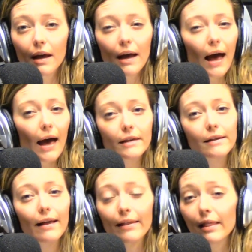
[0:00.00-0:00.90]
As
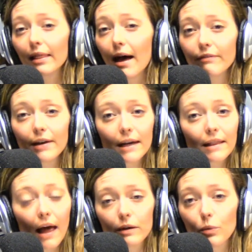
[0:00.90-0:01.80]
a loving
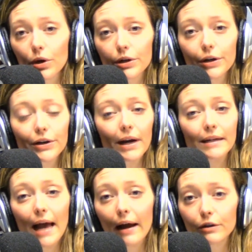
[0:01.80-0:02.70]
light worker
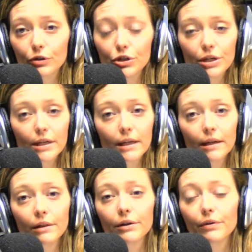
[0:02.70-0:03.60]
and energy
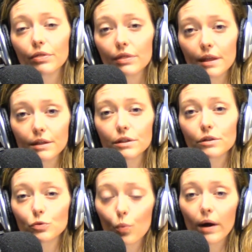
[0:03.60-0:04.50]
healer, this
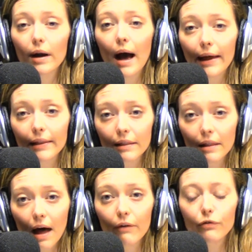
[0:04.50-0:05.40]
is what I
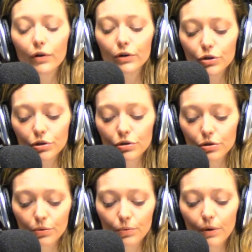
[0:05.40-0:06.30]
love to
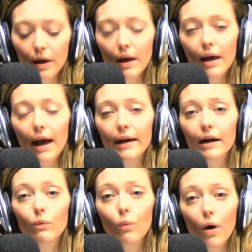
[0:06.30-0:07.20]
do. And
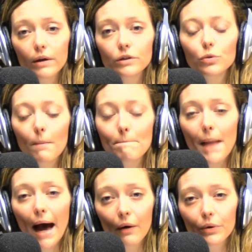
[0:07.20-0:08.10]
I want to
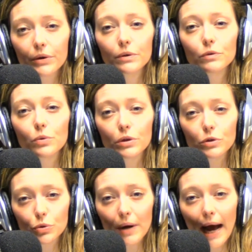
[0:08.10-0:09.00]
empower you to
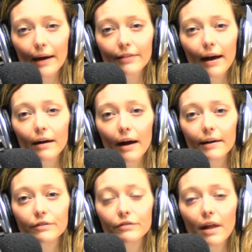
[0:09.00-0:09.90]
attract that
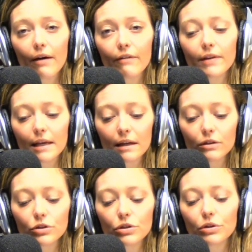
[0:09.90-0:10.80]
kind of love
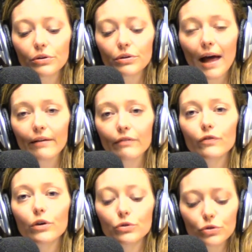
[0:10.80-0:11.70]
into your life
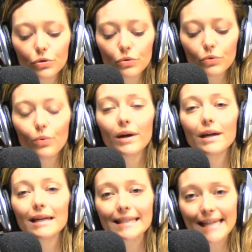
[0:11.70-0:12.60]

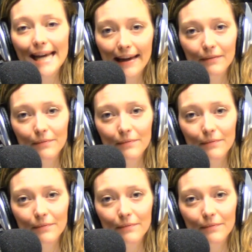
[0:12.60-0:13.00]
today.